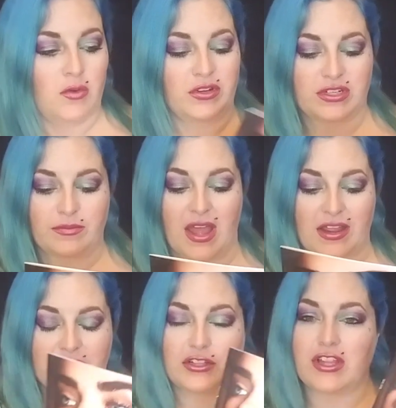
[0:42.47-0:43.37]
which I'm not
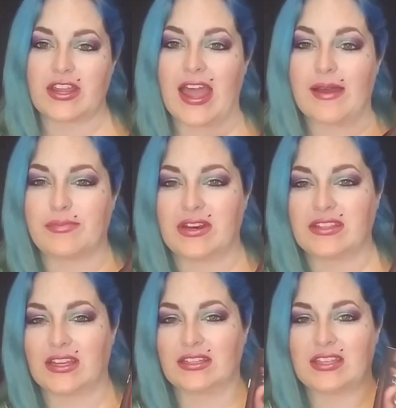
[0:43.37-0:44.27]
going to look at, but
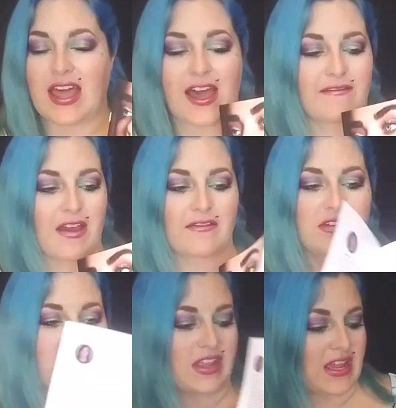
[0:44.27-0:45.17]
it does have
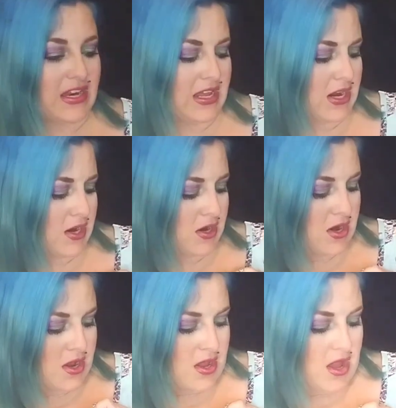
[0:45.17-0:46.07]
everything in here,
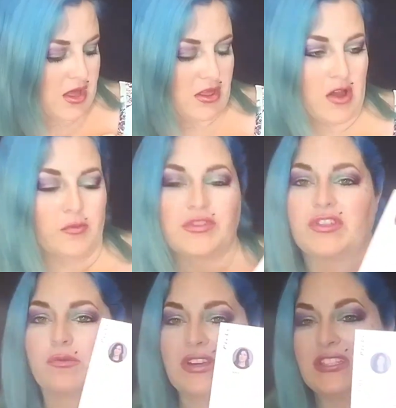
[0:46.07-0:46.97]
along with
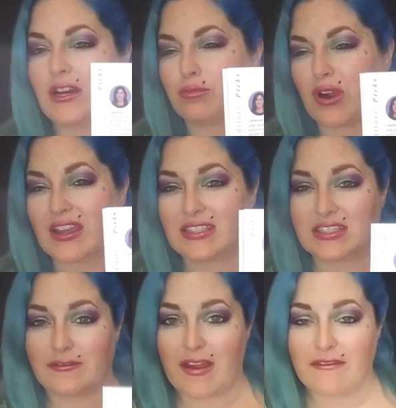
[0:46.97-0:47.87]
the retail
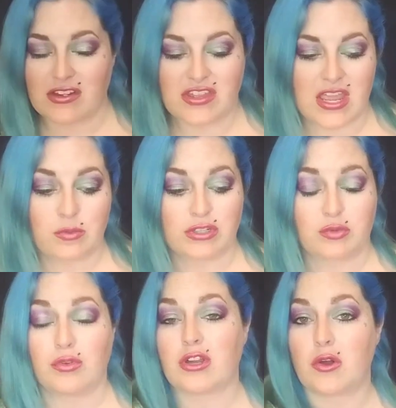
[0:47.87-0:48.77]
prices of everything,
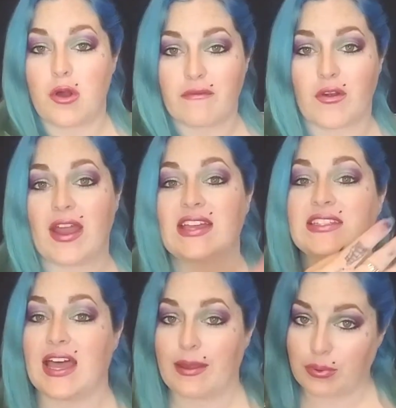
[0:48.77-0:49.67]
which we'll go over as
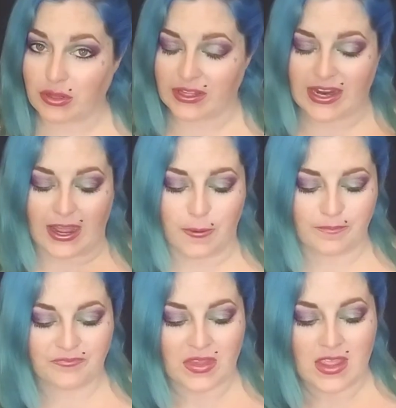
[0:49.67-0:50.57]
I pull it out.
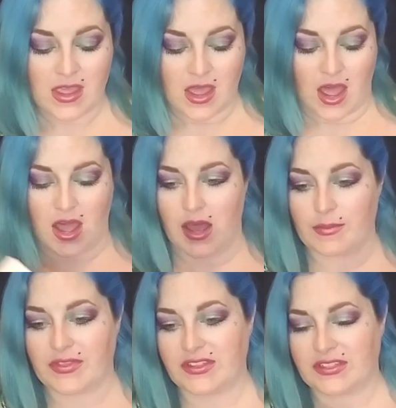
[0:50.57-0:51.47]

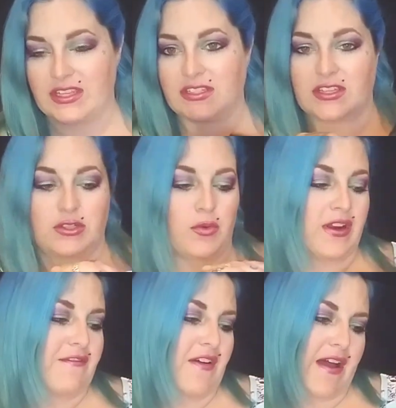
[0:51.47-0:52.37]
This is a
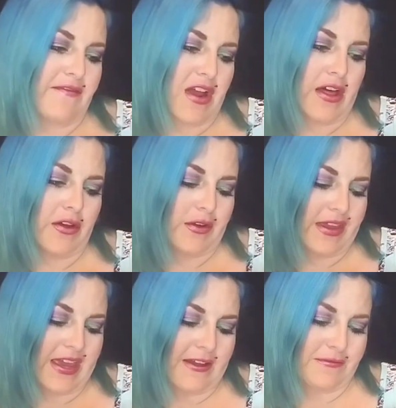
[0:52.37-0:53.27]
$25
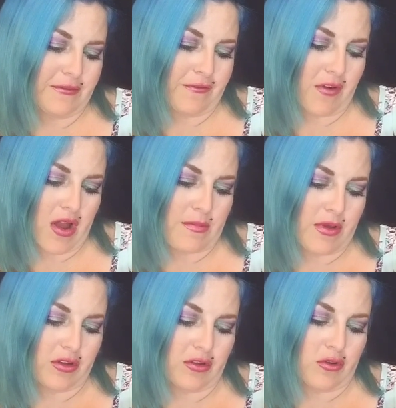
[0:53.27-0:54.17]
gift from
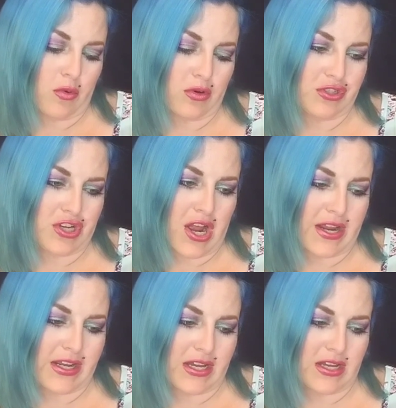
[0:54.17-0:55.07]

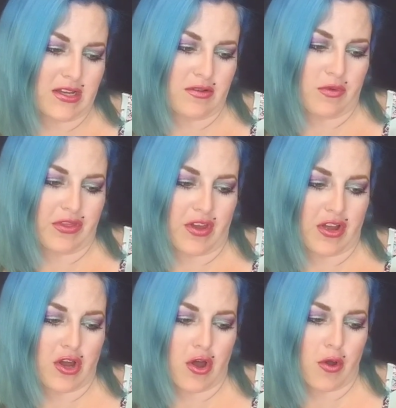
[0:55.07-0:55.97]
Gorjana with a
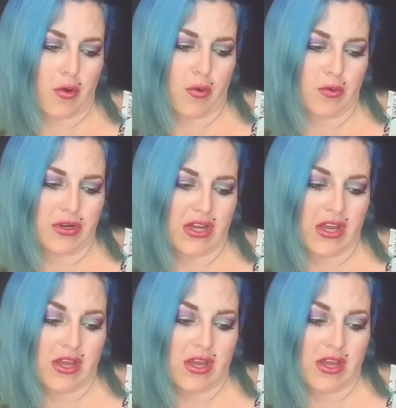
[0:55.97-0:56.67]
code